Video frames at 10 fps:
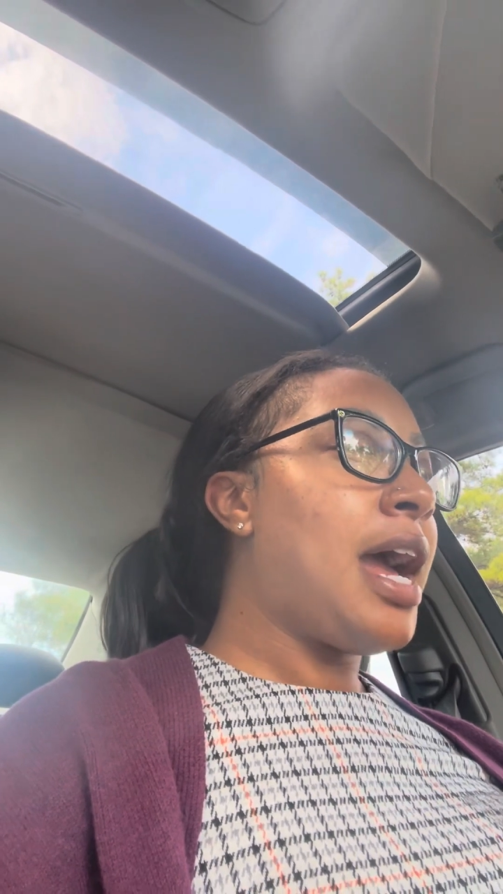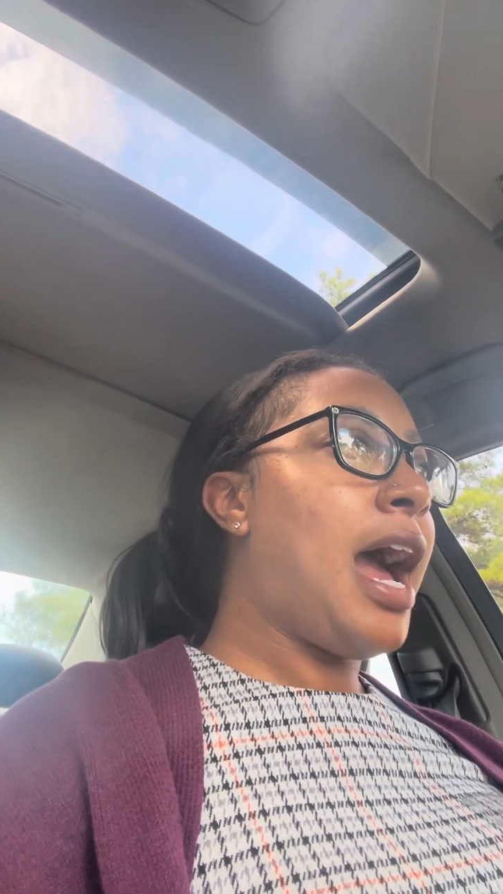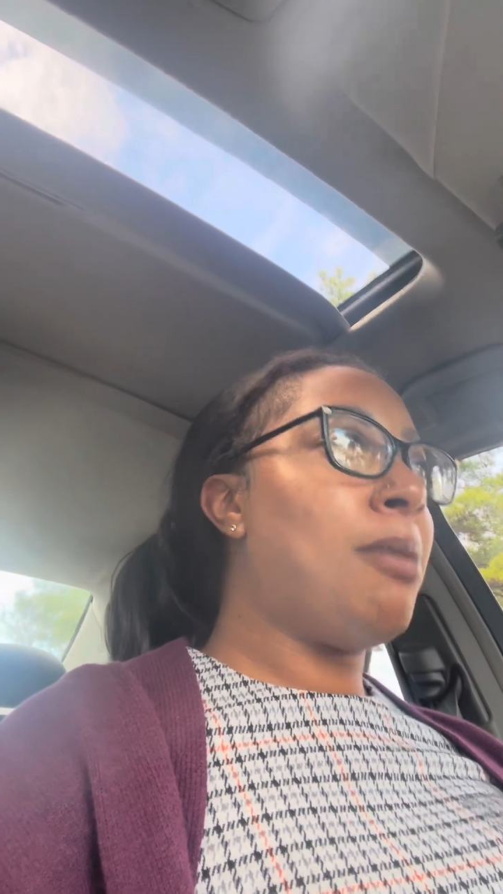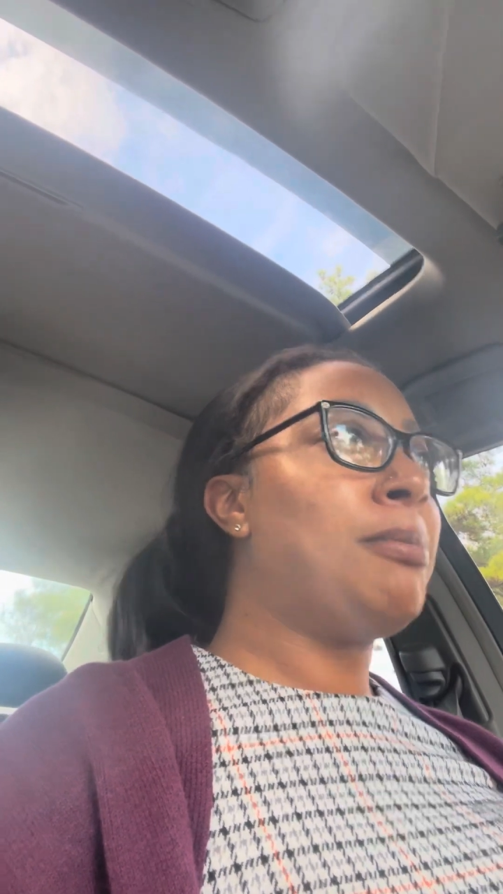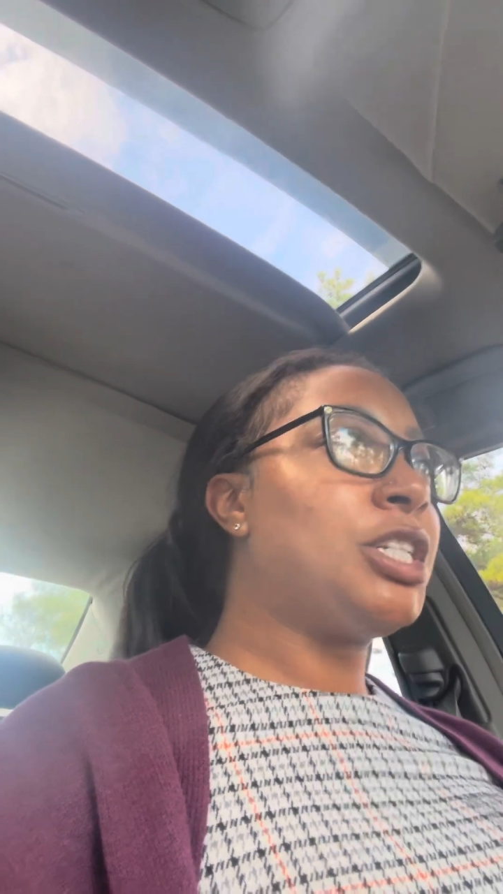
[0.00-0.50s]

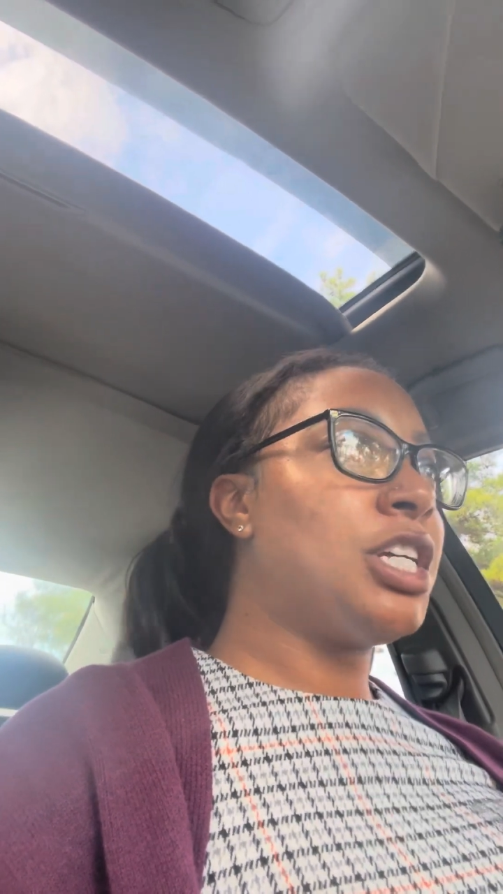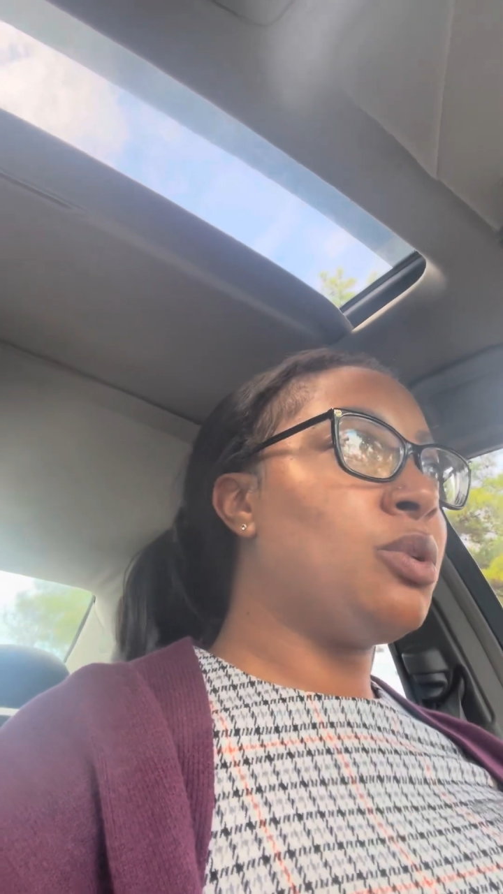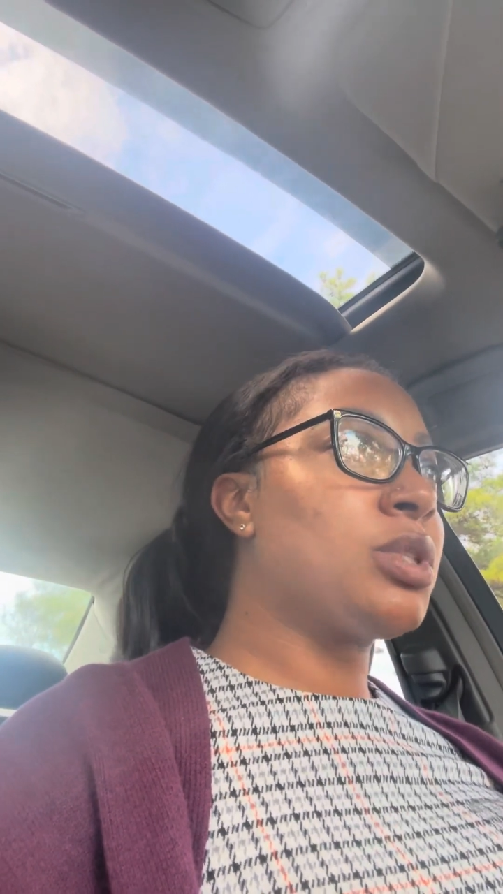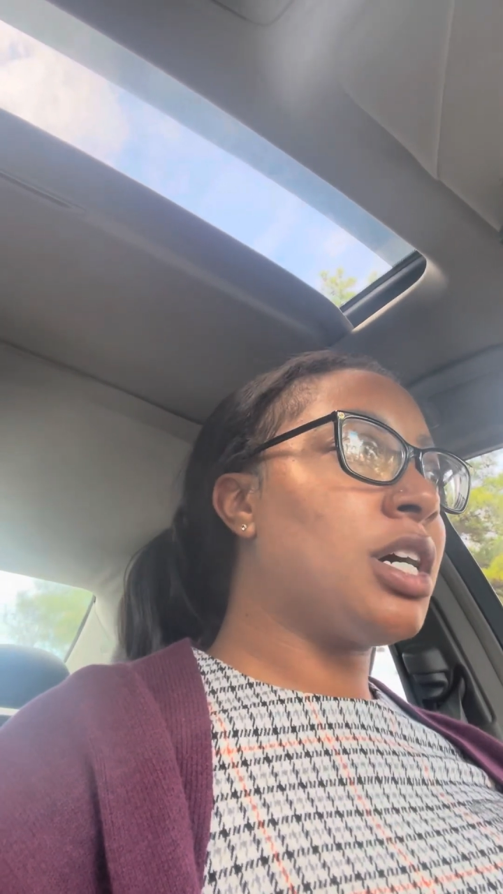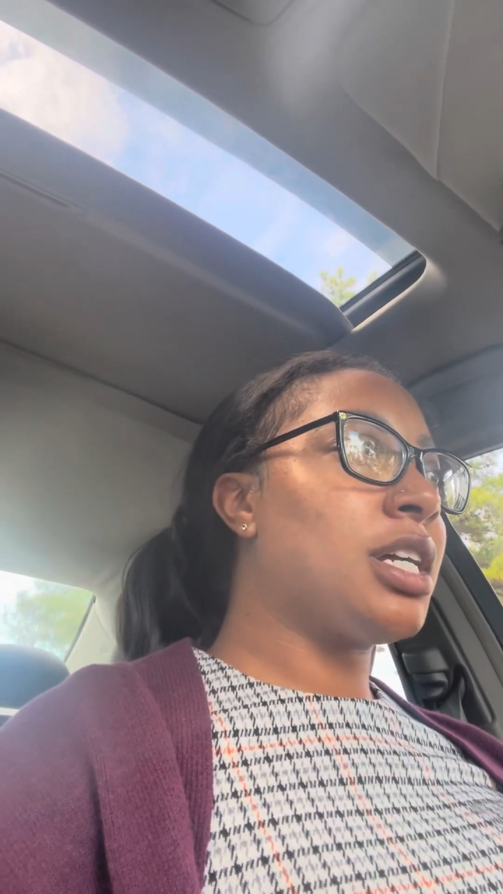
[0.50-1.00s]
how much he
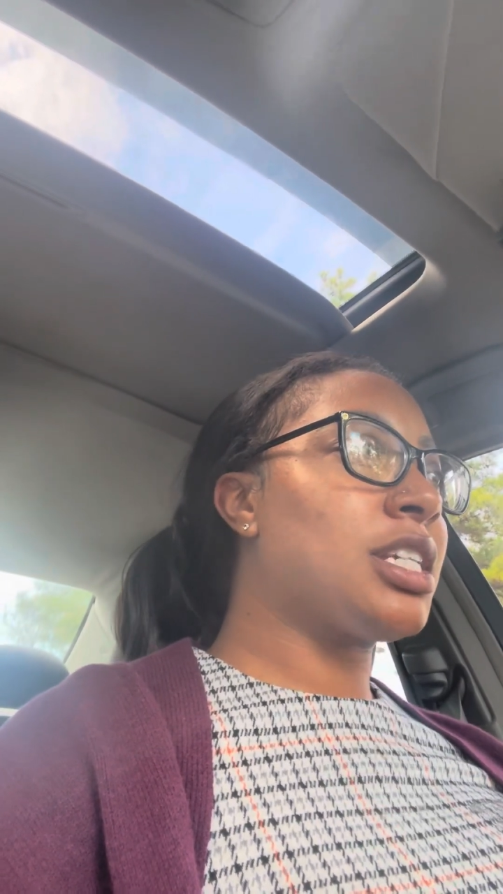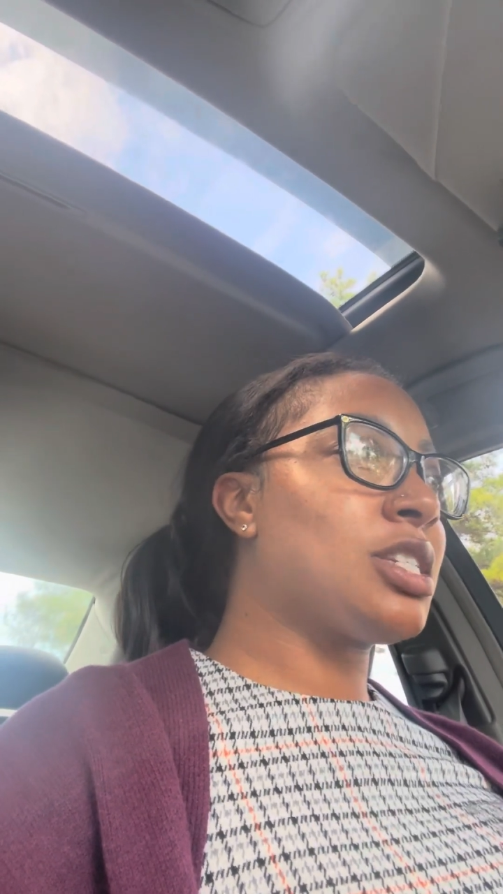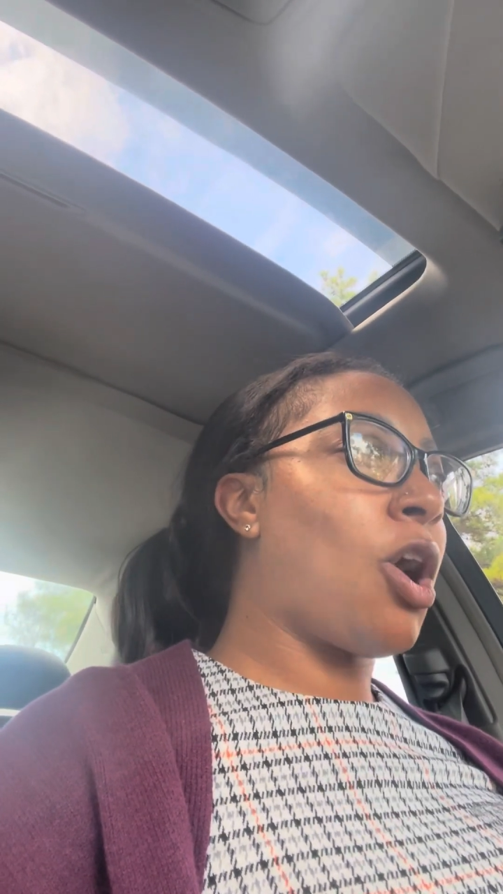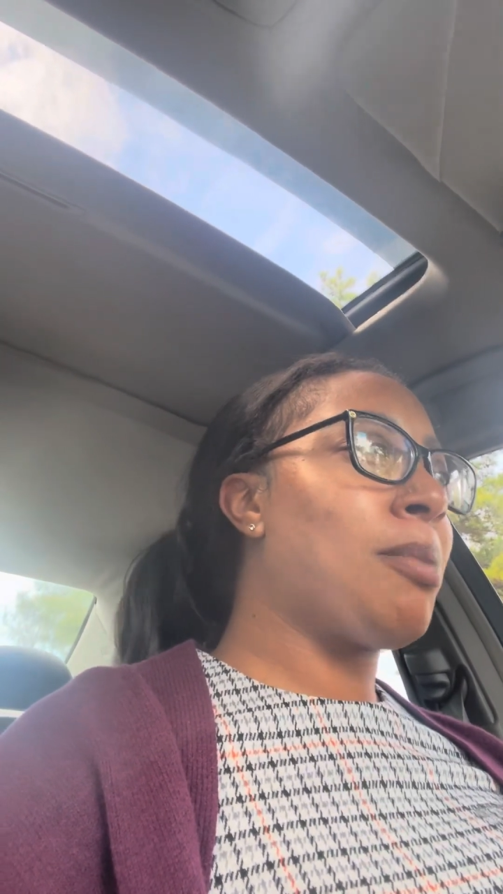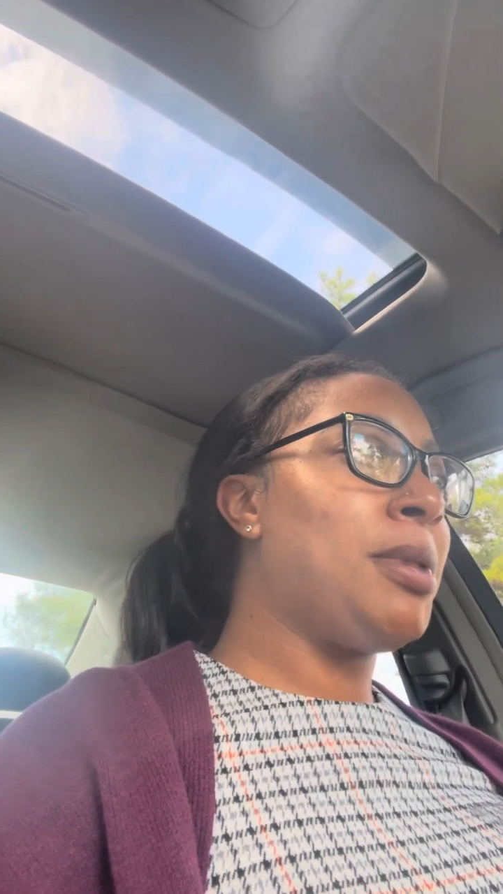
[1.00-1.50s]
was going to
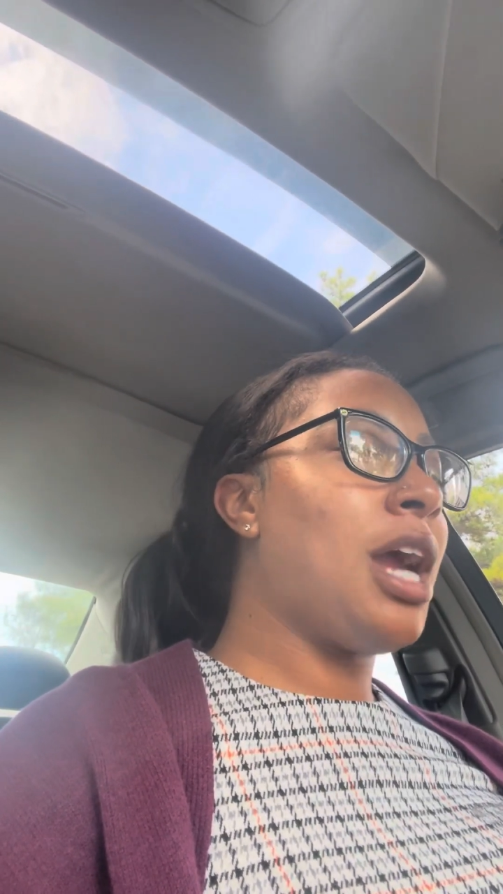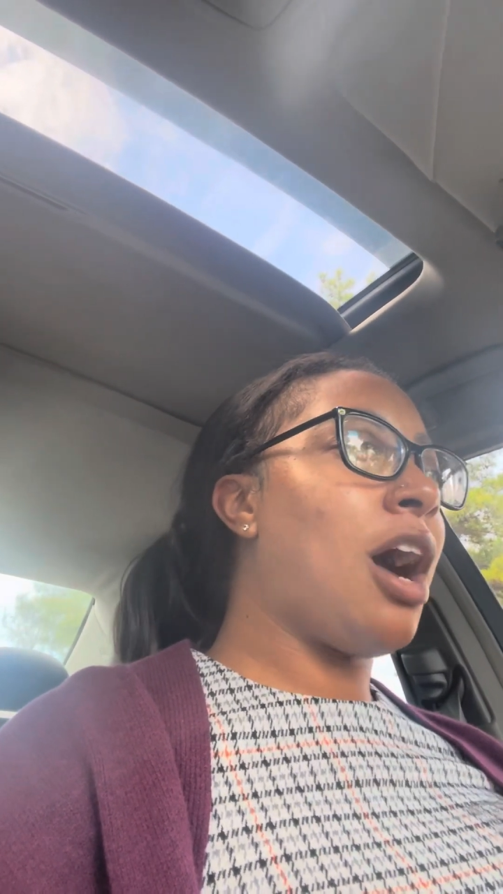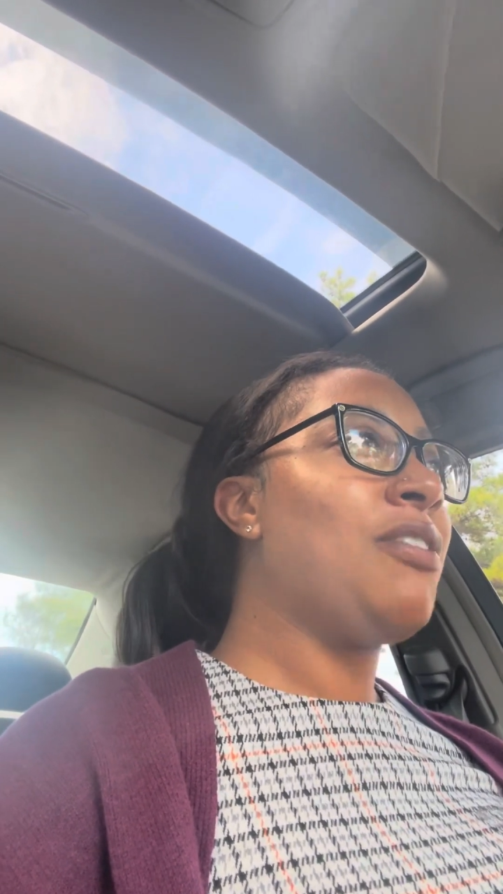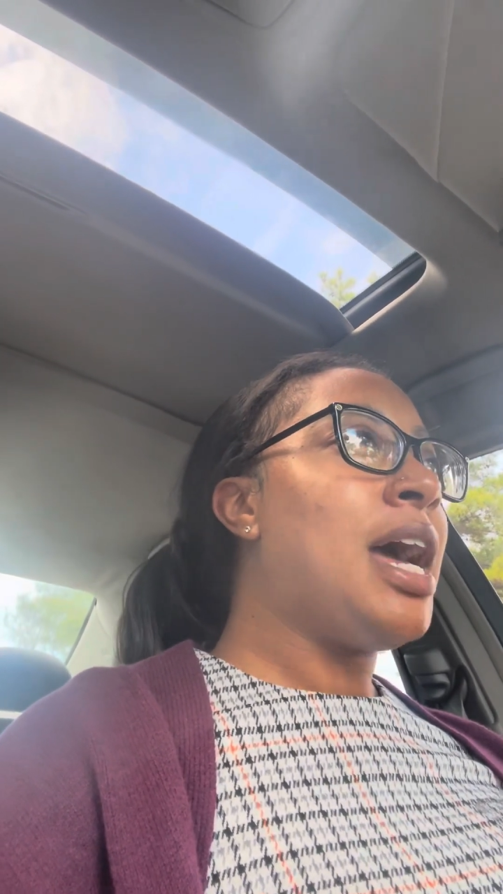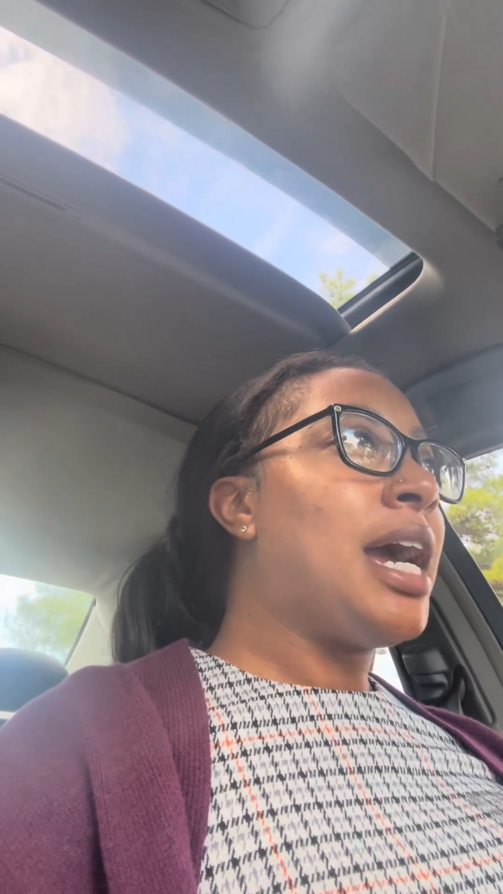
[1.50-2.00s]
start me off.